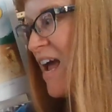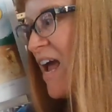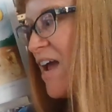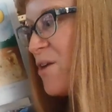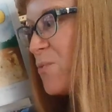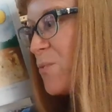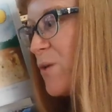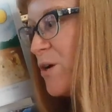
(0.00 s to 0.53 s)

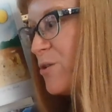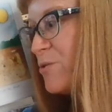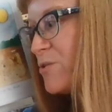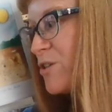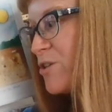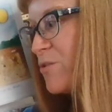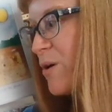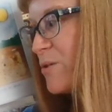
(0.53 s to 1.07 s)
A
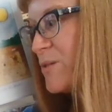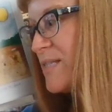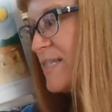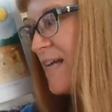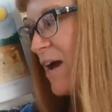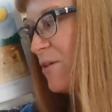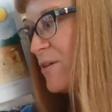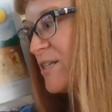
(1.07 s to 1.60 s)
root grows
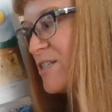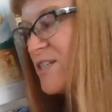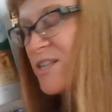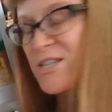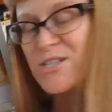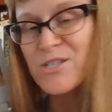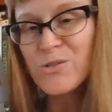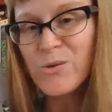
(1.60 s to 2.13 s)
down into
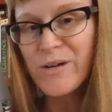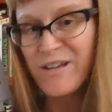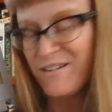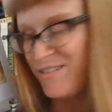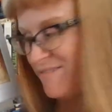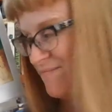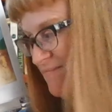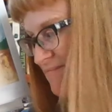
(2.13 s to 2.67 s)
the
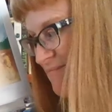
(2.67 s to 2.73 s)
soil.